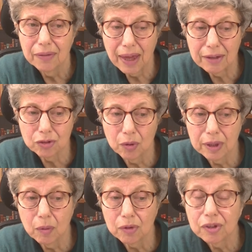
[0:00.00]
That's all
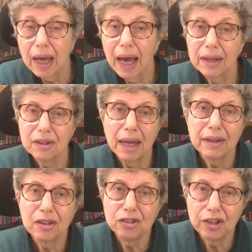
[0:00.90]
he was.
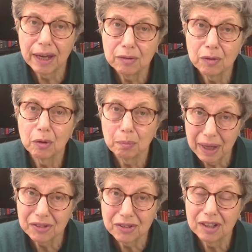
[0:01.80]
And the general
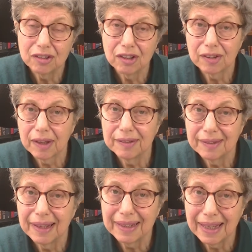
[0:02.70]
message, as I
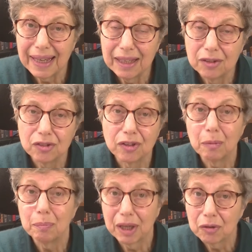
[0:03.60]
said, is
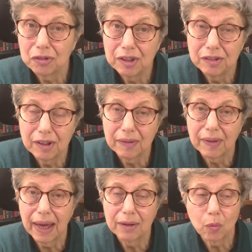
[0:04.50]
that because he did
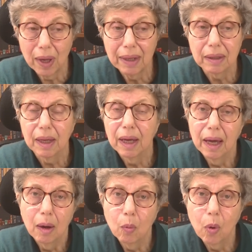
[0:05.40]
that, well,
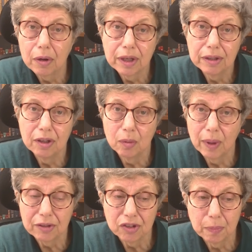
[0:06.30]
what can you
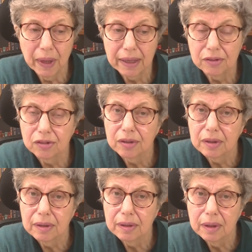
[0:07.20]
expect?
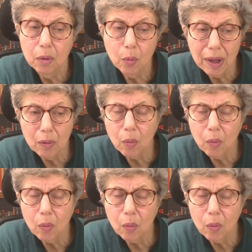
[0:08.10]
Well,